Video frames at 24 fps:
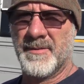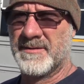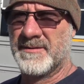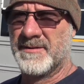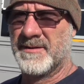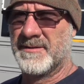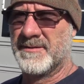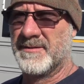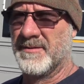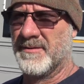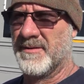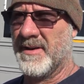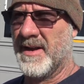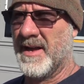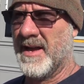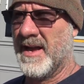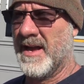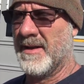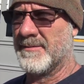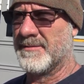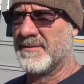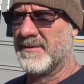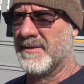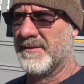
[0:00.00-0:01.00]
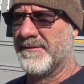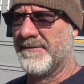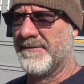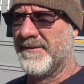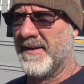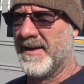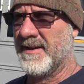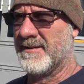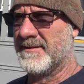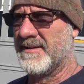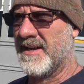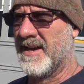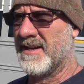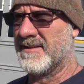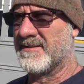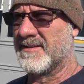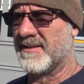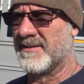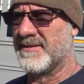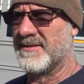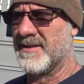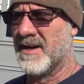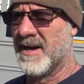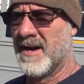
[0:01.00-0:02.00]
He's just doing an absolutely
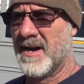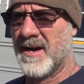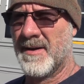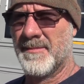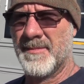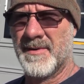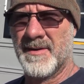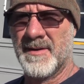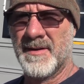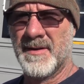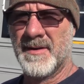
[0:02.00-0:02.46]
fantastic job.